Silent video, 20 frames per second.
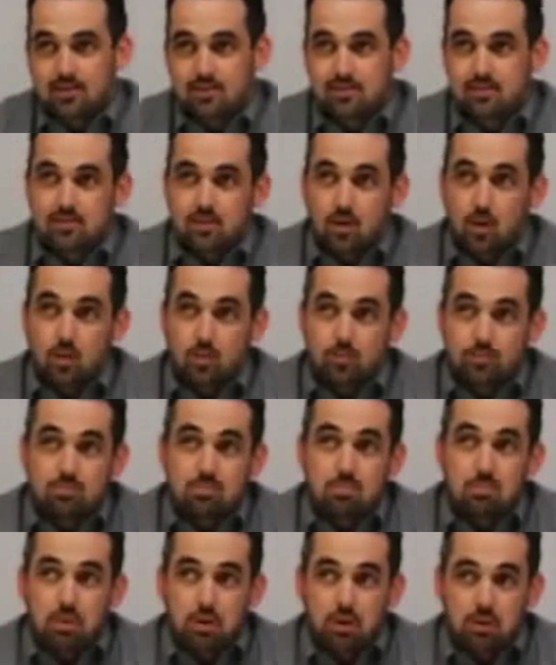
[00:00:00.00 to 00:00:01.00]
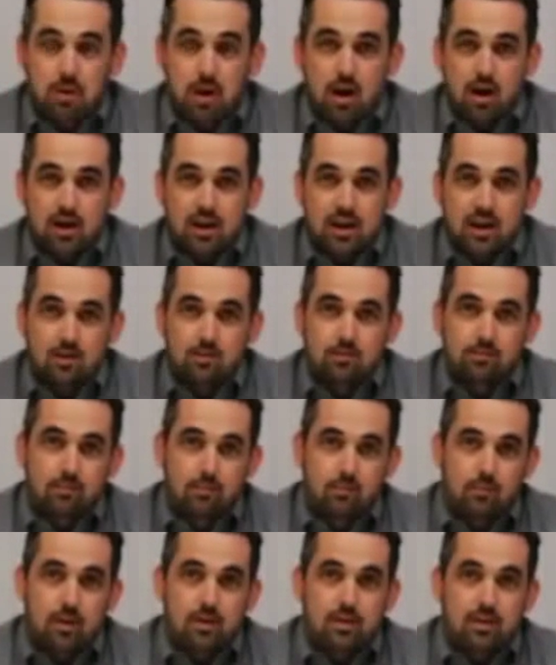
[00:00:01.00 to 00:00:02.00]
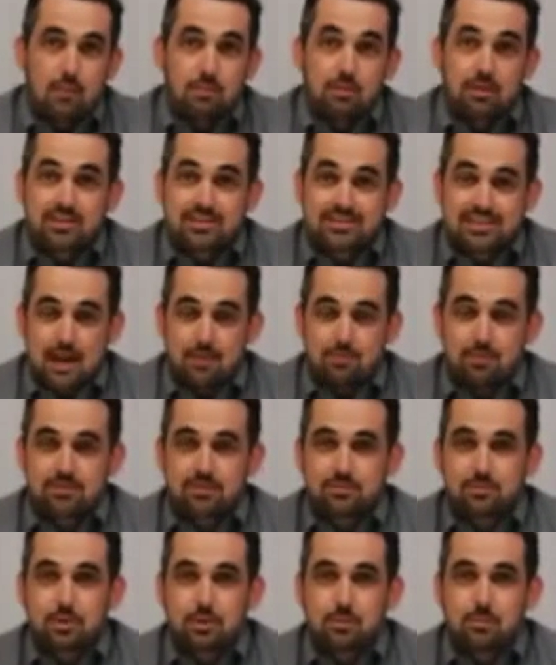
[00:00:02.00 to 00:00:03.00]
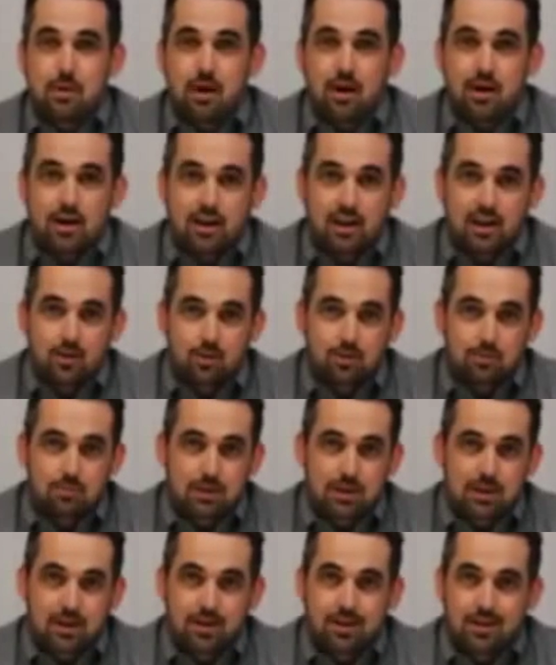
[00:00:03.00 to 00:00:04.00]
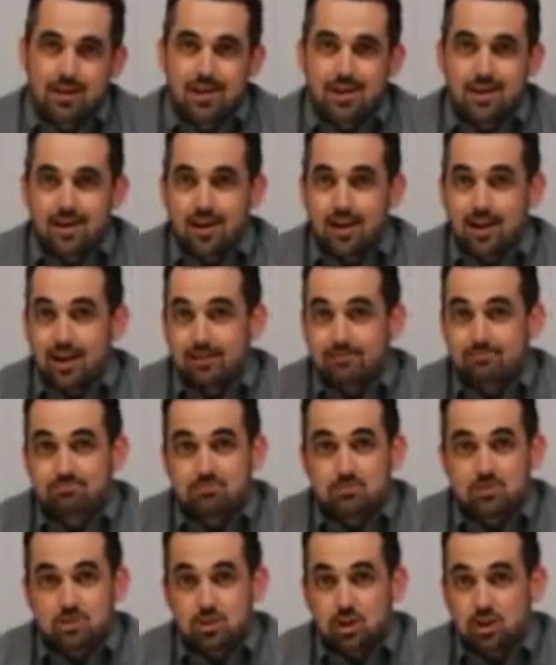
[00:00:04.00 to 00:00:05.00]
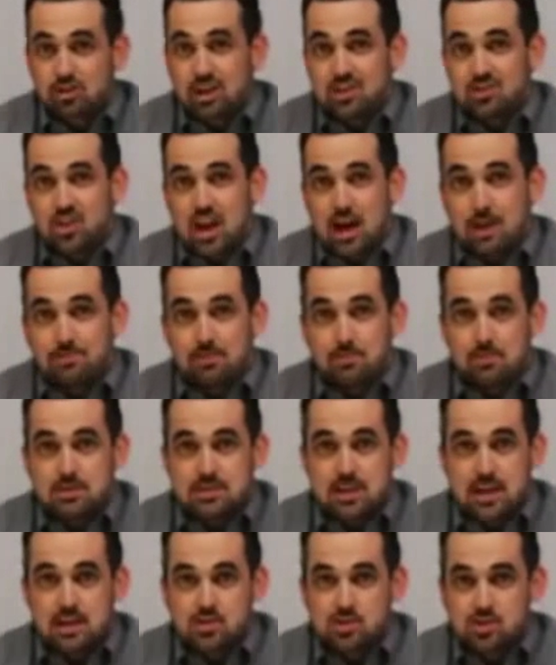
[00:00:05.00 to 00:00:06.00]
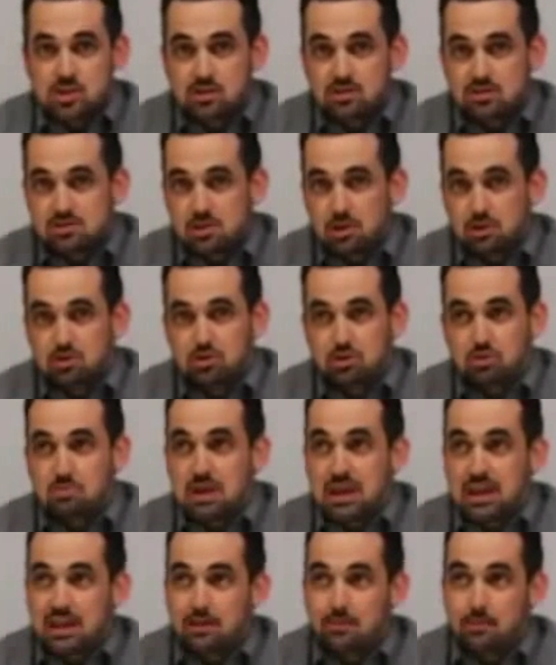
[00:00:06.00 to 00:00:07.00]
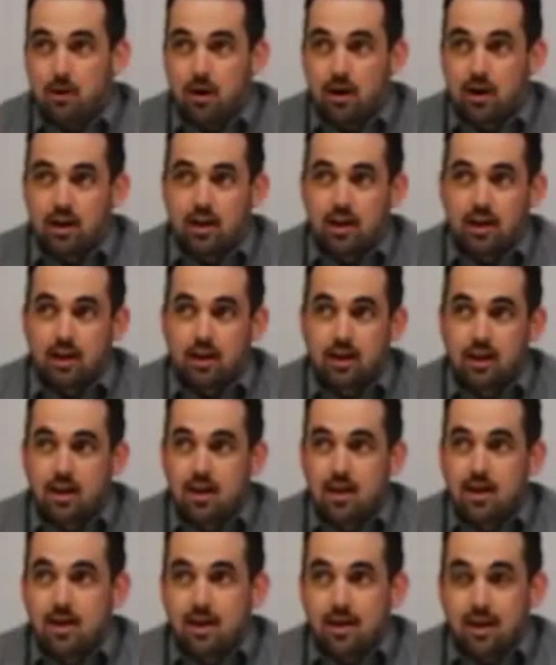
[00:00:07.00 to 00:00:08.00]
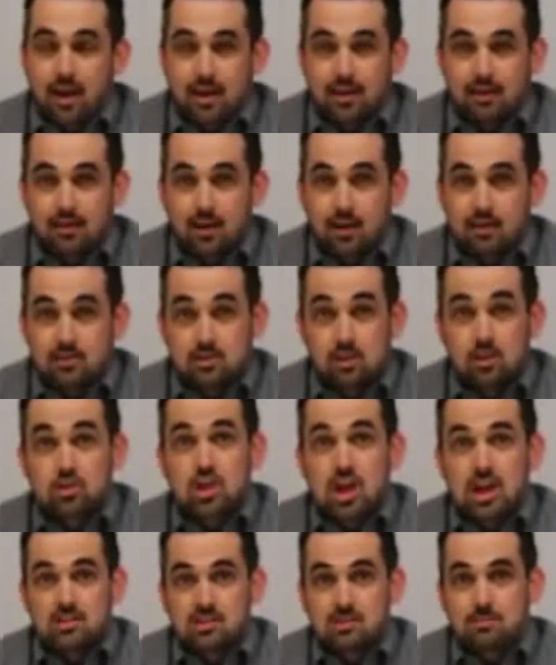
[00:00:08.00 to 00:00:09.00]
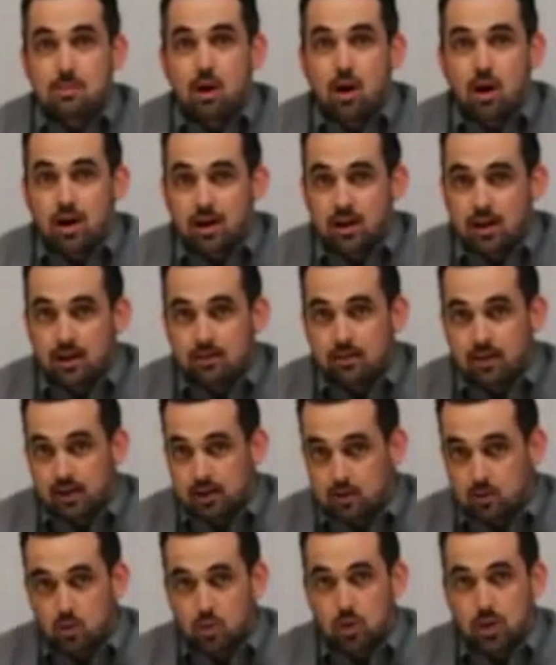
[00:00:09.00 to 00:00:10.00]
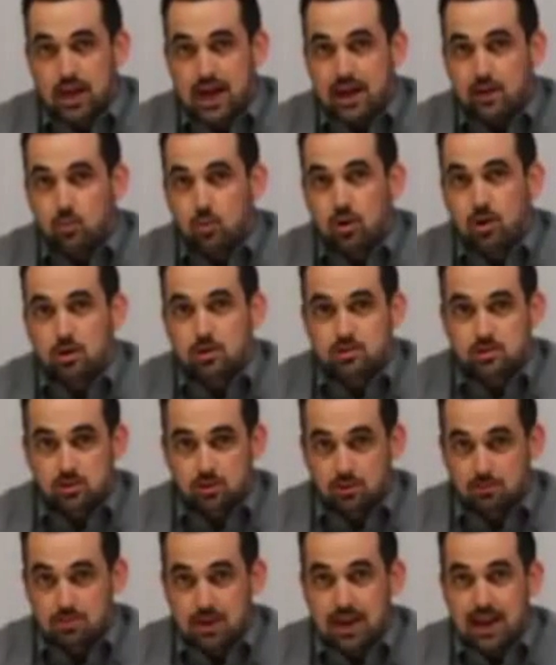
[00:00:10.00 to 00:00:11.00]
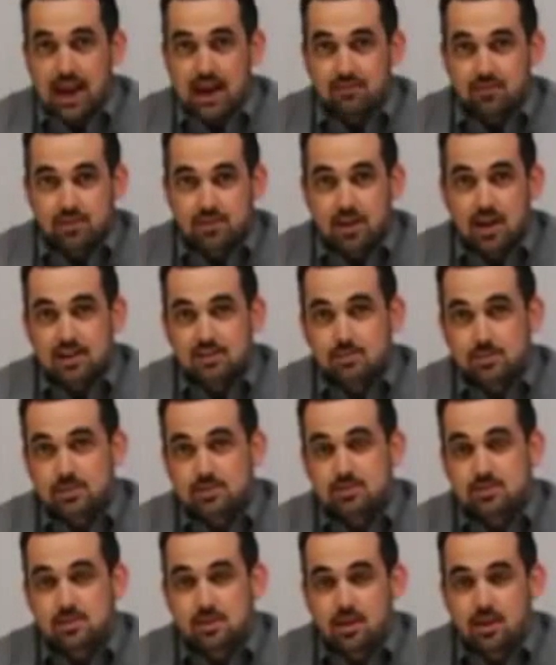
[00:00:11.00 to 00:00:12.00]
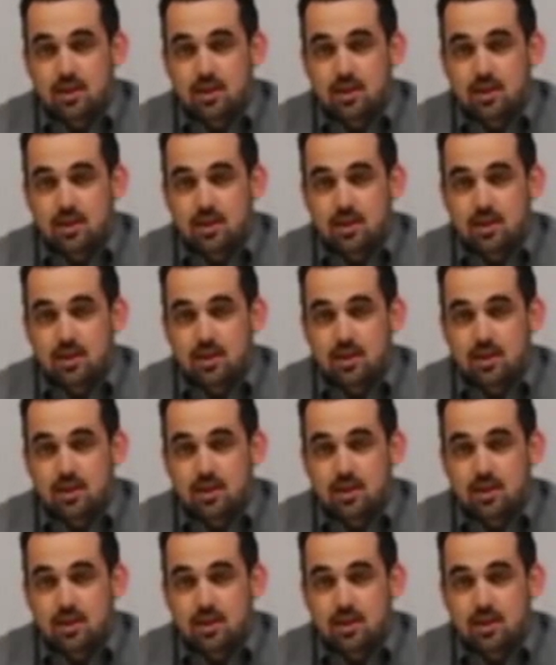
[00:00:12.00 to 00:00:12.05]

So pull marketing, a couple of examples of pull marketing would be search engine optimization, social media marketing, and search engine marketing like Google AdWords or Bing advertisements.